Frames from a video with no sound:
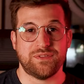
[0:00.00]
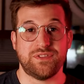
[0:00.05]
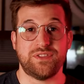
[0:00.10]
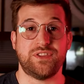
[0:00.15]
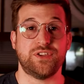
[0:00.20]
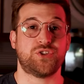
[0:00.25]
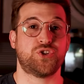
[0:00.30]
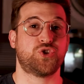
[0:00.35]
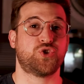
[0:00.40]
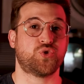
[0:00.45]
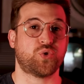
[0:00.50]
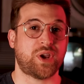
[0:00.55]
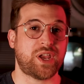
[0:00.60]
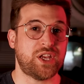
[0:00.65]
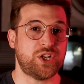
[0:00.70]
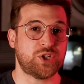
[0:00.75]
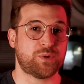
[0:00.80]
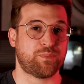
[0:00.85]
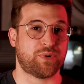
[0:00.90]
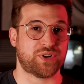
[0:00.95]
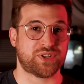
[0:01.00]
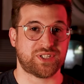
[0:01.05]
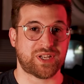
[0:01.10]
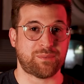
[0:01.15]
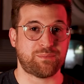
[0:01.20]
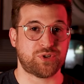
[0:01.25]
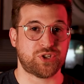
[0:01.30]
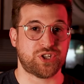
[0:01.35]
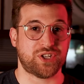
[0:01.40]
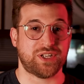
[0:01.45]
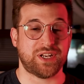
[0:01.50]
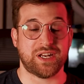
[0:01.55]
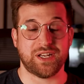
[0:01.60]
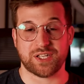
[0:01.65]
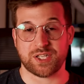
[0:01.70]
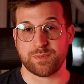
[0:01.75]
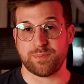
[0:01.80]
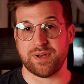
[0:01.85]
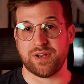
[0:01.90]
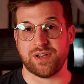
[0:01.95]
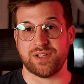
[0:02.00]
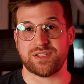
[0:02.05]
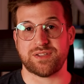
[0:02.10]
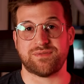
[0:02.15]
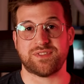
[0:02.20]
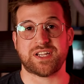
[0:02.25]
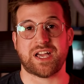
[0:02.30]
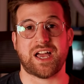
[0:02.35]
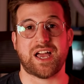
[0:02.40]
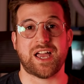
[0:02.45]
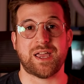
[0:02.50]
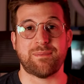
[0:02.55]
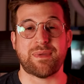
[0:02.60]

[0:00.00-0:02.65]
The strange perception and experience of time